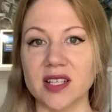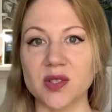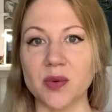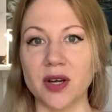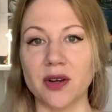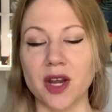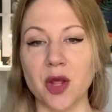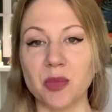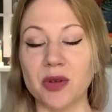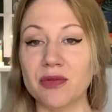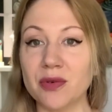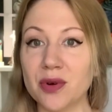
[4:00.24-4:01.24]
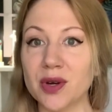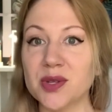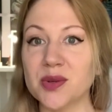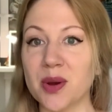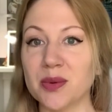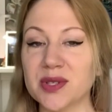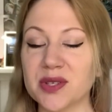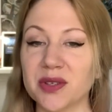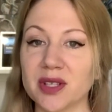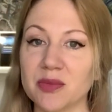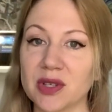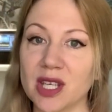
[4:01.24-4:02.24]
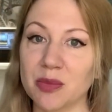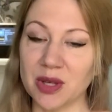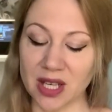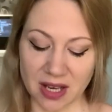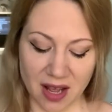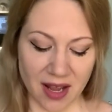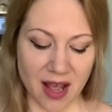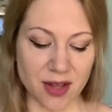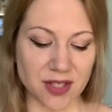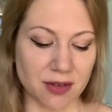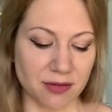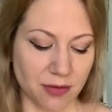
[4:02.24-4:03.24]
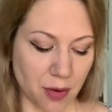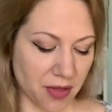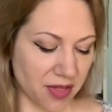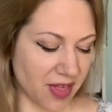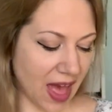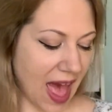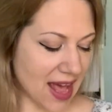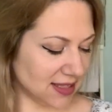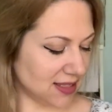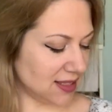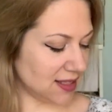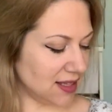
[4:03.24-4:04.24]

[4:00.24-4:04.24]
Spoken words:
a sweater in it before, so I will certainly be keeping an eye out for that.